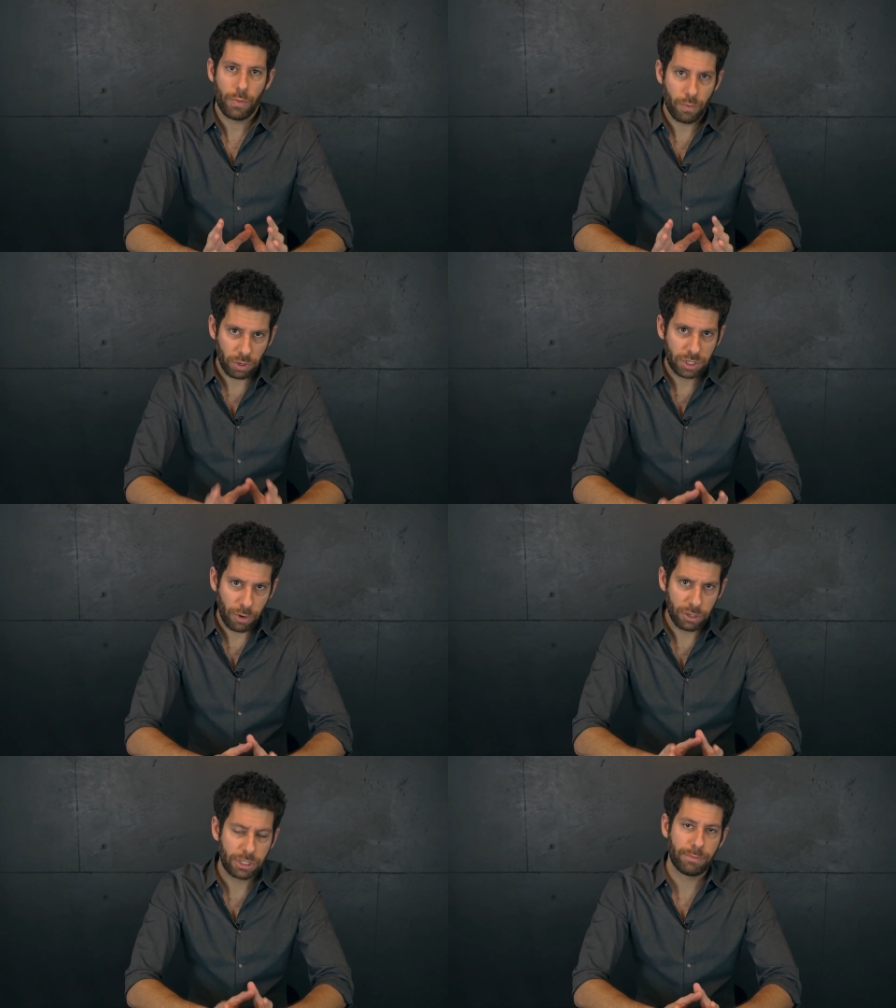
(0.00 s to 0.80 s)
What's
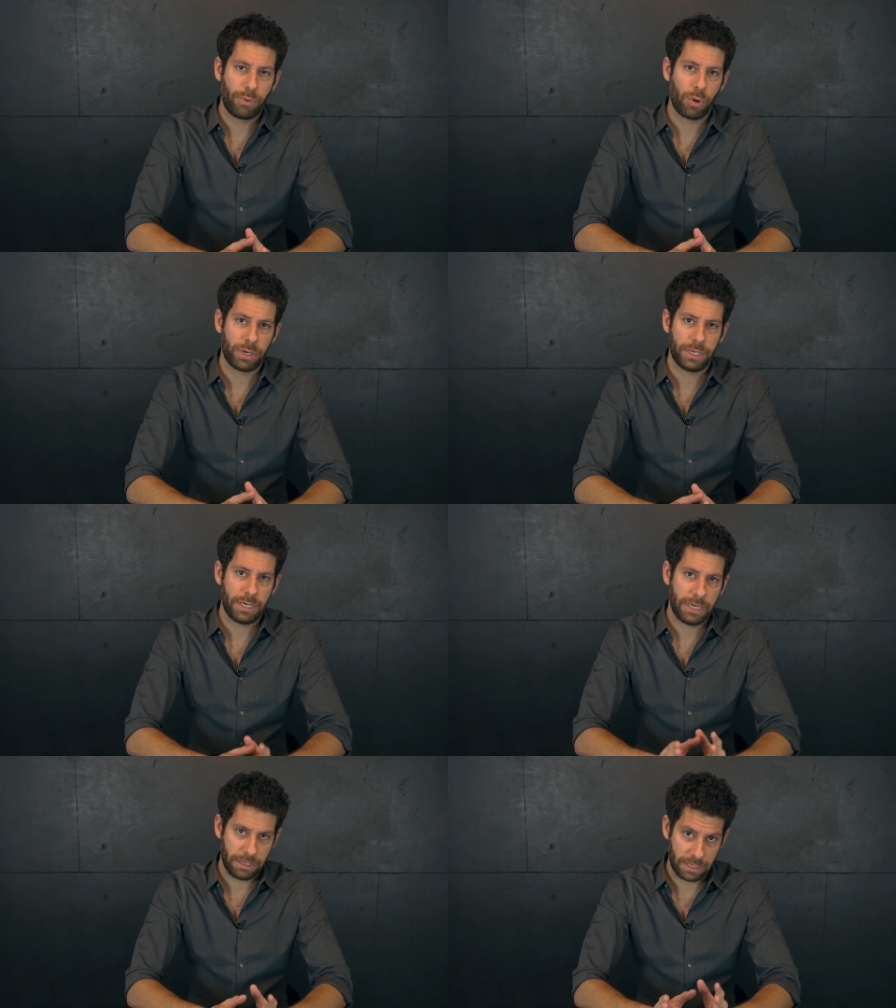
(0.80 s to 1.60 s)
most
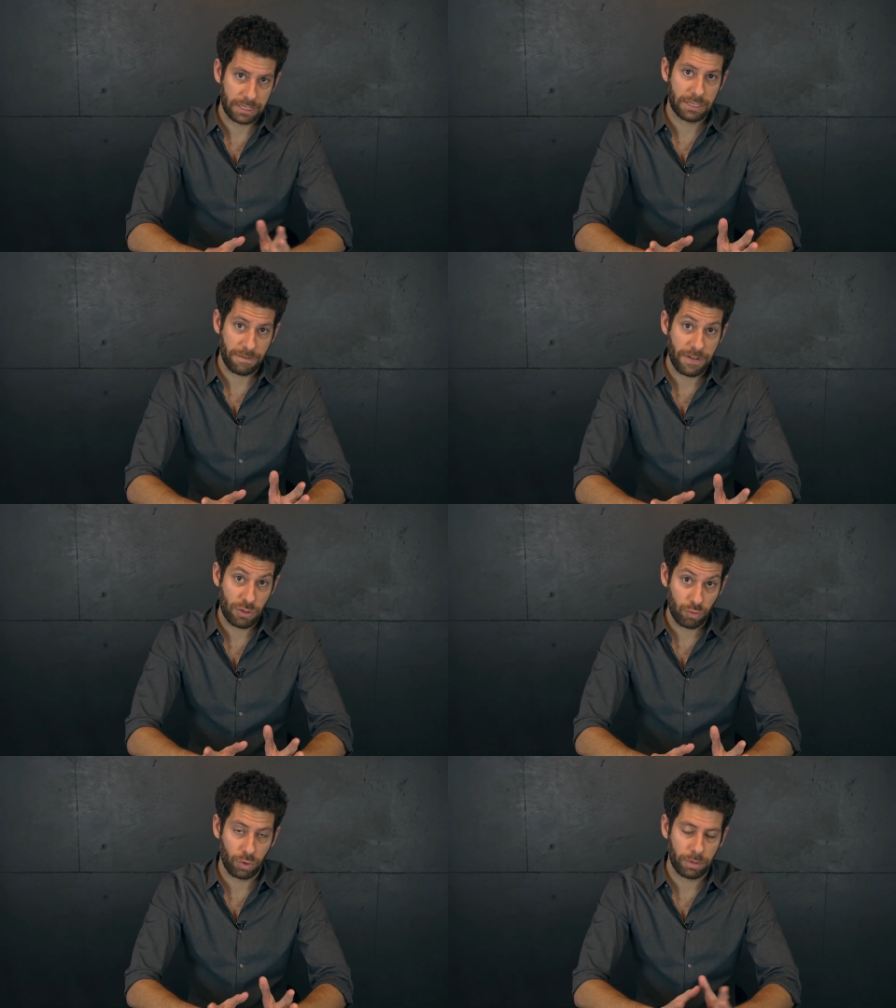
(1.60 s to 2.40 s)
important, this is the
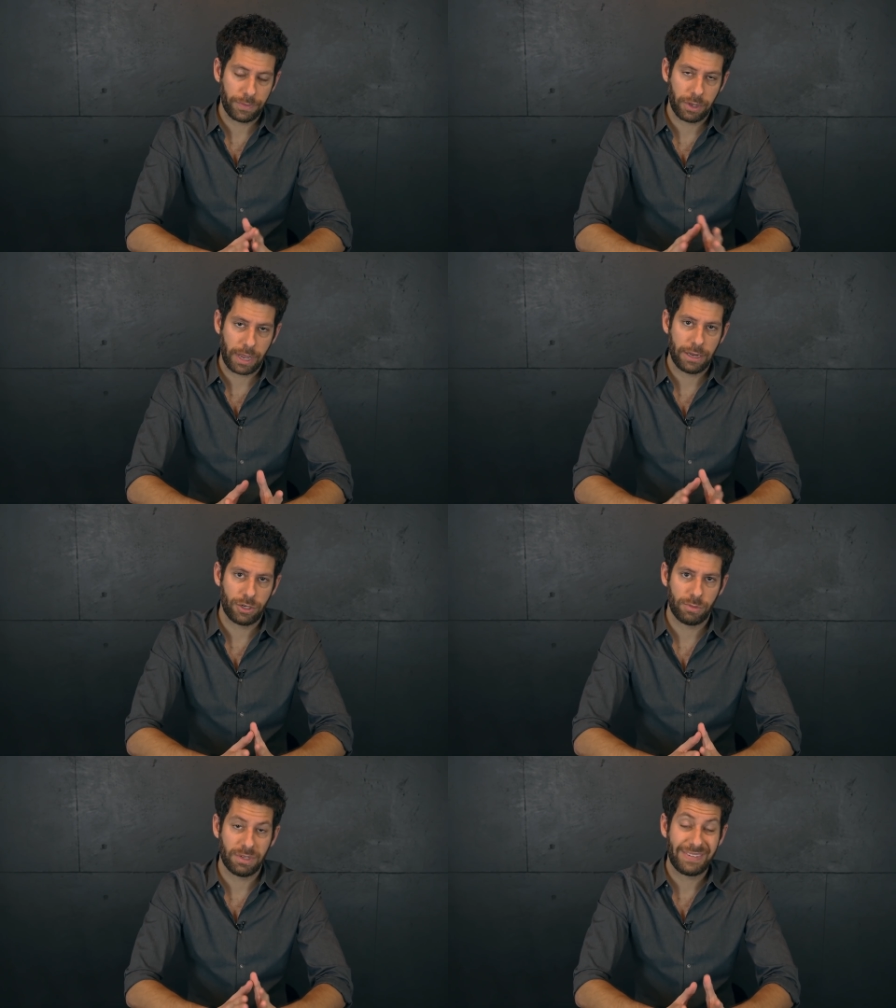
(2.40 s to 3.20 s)
fifth rule, okay, in
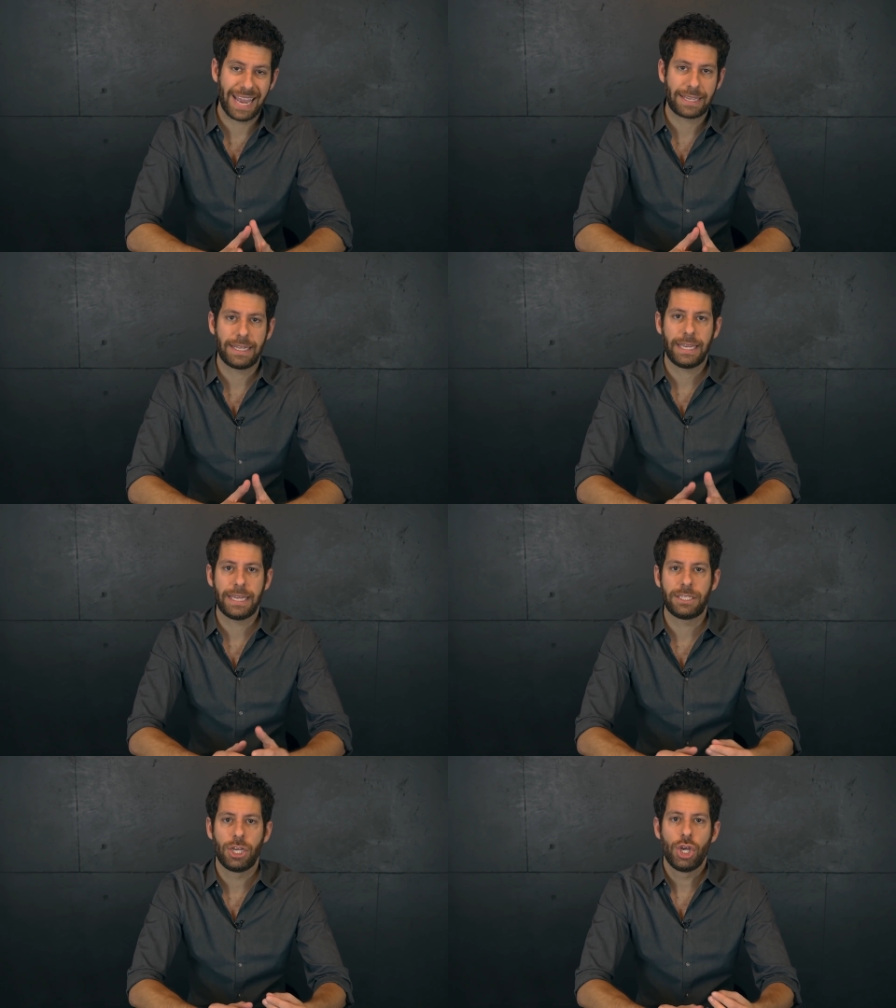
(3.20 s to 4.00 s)
terms of texting,
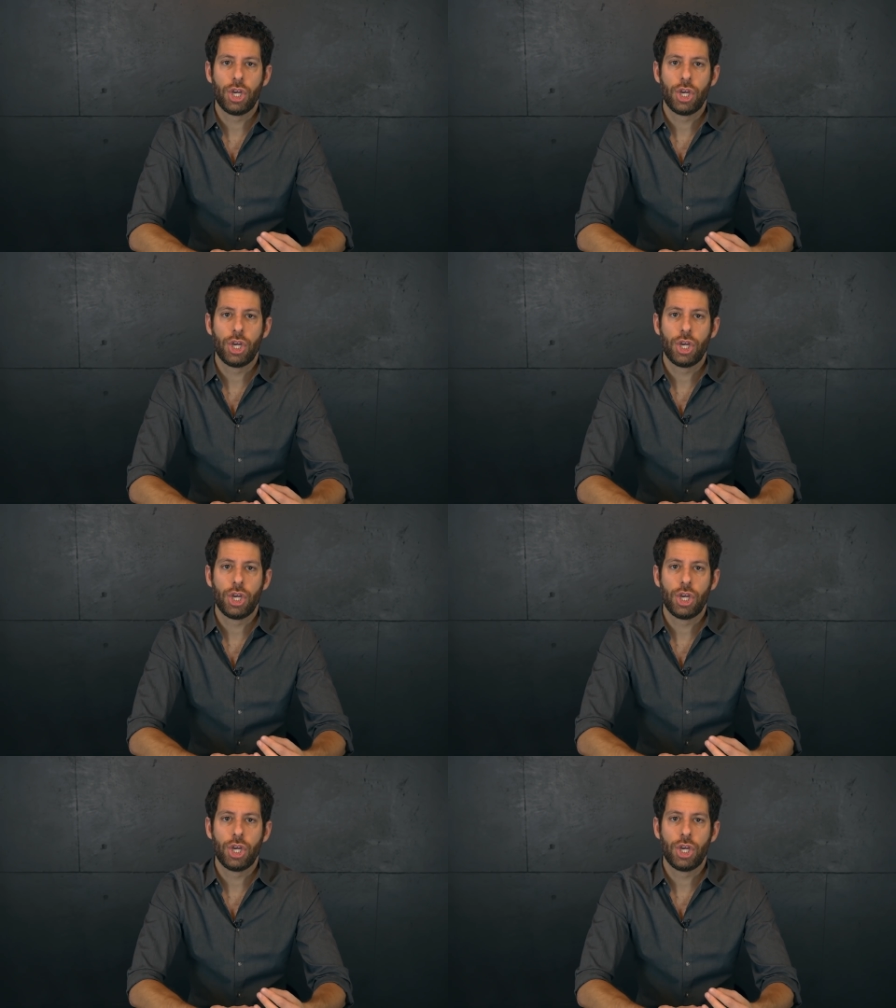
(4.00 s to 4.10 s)
is